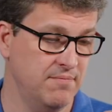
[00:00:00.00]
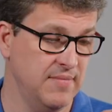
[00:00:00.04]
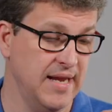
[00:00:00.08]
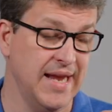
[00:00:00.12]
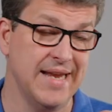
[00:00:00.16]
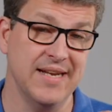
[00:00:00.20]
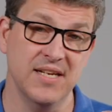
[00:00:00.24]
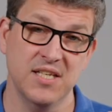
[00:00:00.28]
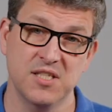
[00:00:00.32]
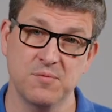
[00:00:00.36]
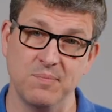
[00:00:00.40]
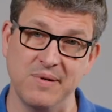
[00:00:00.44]

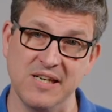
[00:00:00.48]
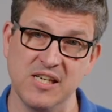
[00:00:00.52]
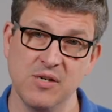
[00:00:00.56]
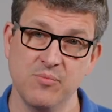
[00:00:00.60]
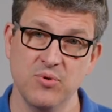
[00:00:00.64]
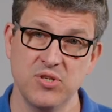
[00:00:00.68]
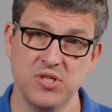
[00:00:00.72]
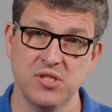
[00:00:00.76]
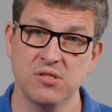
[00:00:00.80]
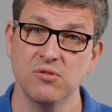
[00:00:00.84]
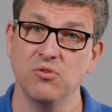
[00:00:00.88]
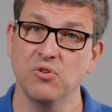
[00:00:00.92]
in
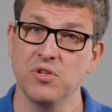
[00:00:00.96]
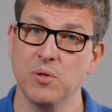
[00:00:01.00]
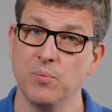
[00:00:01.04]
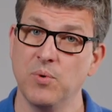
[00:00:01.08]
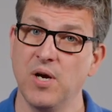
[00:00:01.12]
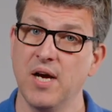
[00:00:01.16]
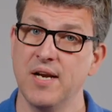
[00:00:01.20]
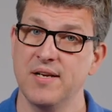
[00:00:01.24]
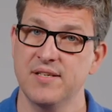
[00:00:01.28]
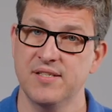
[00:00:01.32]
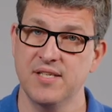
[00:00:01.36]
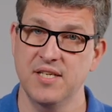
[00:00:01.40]
experiments, or the
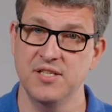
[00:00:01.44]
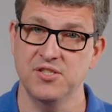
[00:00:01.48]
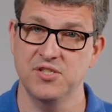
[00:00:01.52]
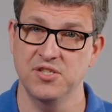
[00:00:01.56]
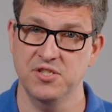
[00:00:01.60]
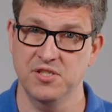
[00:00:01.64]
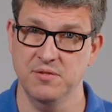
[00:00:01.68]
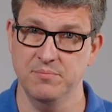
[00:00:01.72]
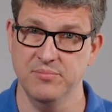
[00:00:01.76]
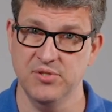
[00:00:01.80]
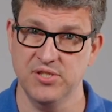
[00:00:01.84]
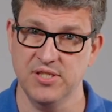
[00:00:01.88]
wireless
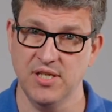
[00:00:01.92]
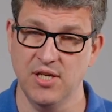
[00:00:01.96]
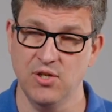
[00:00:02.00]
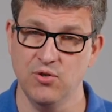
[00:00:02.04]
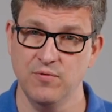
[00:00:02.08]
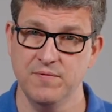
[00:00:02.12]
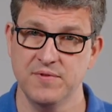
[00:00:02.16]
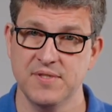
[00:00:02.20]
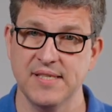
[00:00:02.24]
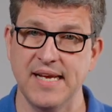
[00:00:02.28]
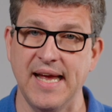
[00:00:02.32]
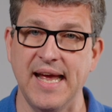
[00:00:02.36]
sensors
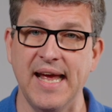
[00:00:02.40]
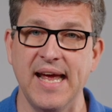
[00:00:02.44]
themselves,